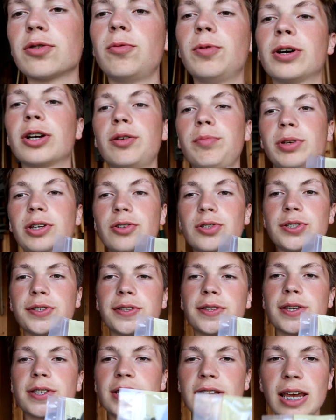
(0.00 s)
We're going to be using
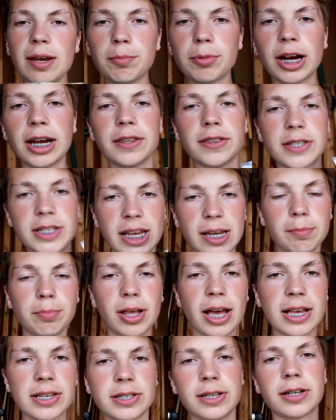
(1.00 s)
the same brand, the same
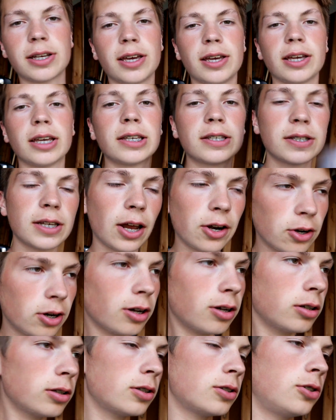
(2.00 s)
plastic,
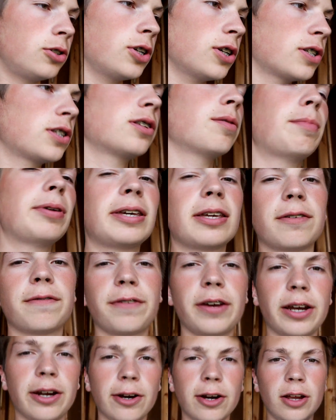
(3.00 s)
etc., just to make it
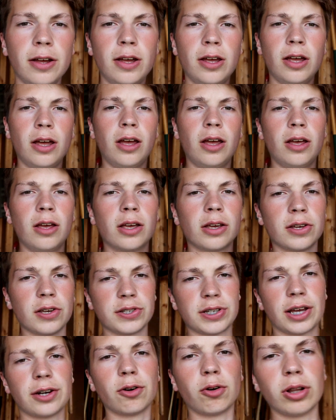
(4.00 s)
fair.
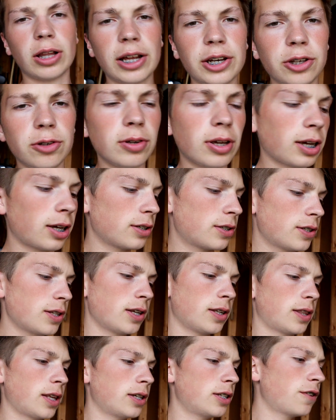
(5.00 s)
Because I know a lot of you guys
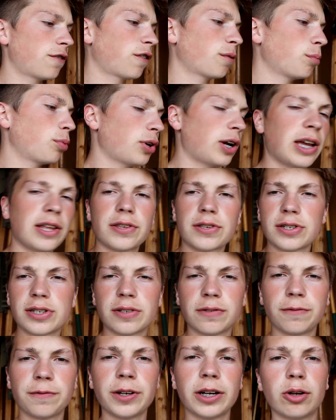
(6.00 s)
think that different brands
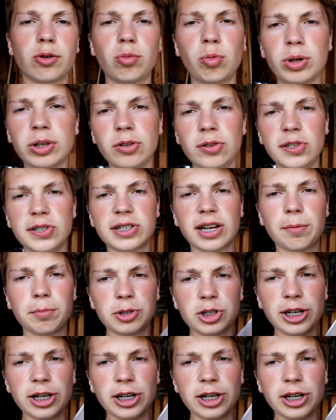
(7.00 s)
isn't fair when we do these type of